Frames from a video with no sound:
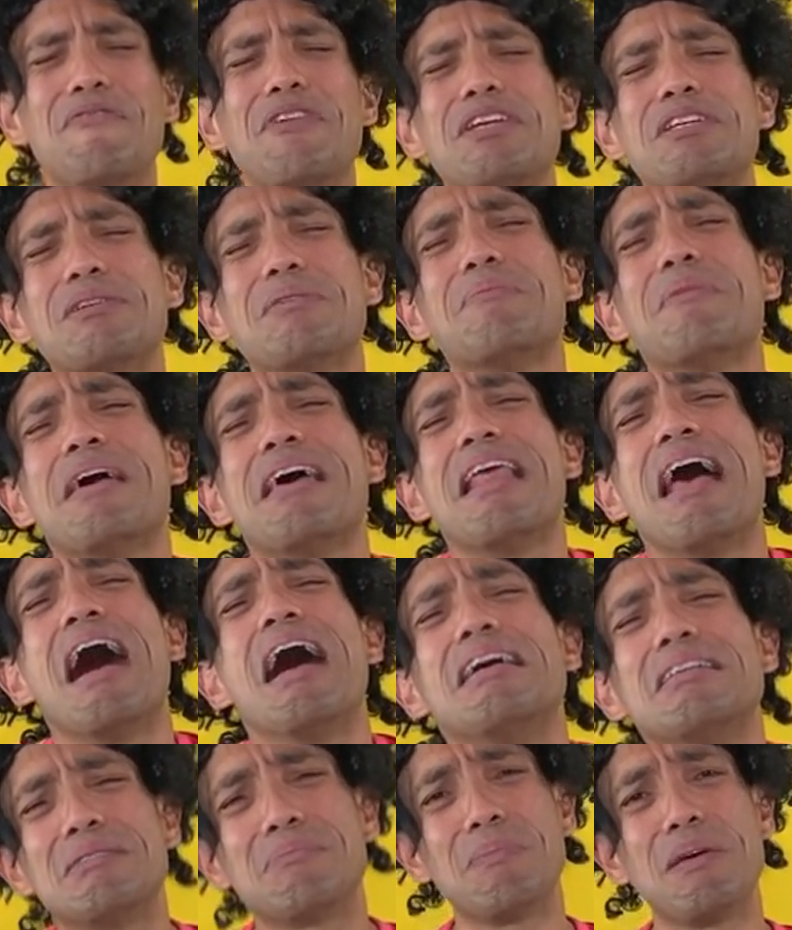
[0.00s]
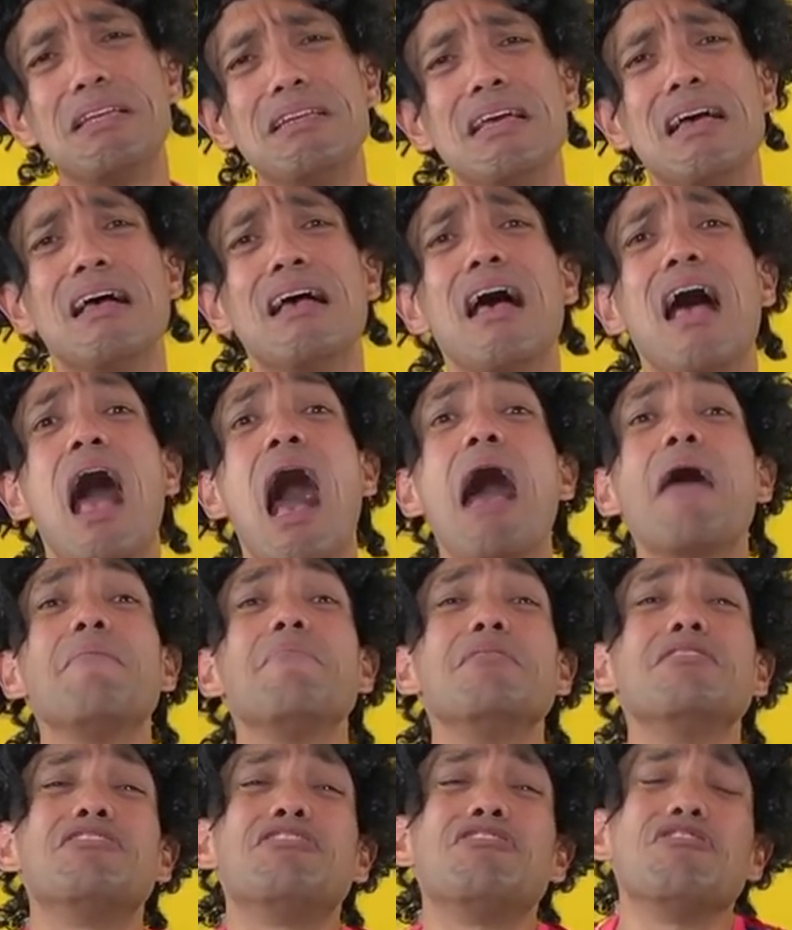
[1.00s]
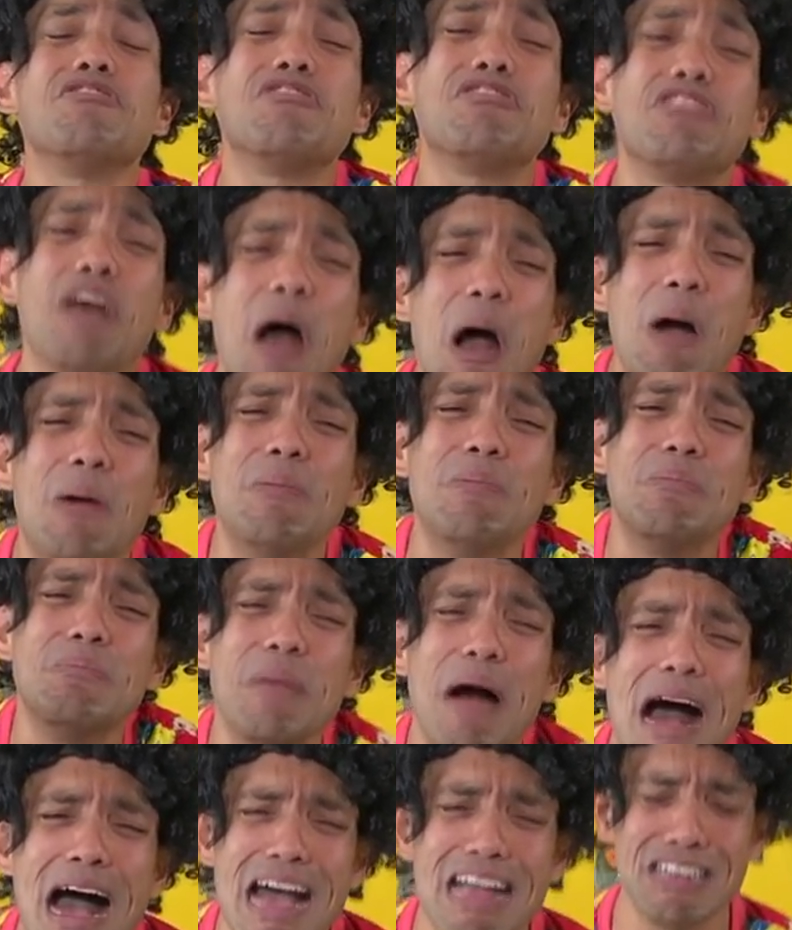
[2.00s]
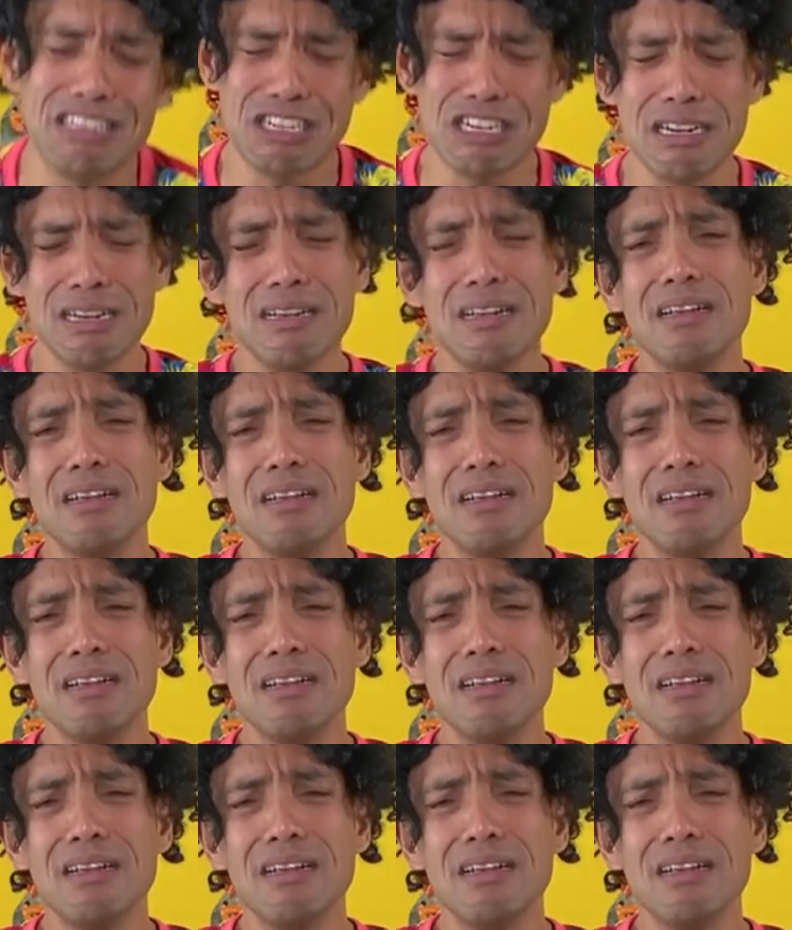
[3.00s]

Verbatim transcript: fisherman husband, I missed you so much.